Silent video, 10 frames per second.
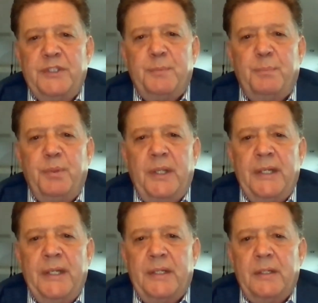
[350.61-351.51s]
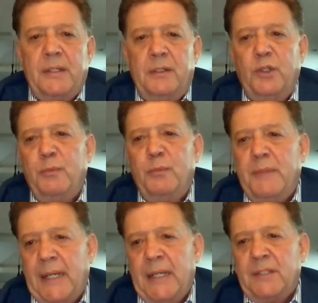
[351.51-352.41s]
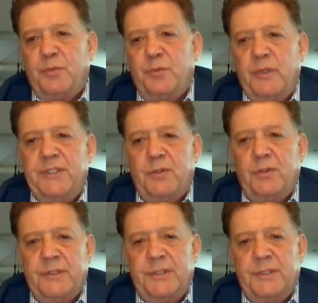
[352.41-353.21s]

we split Luminex Resources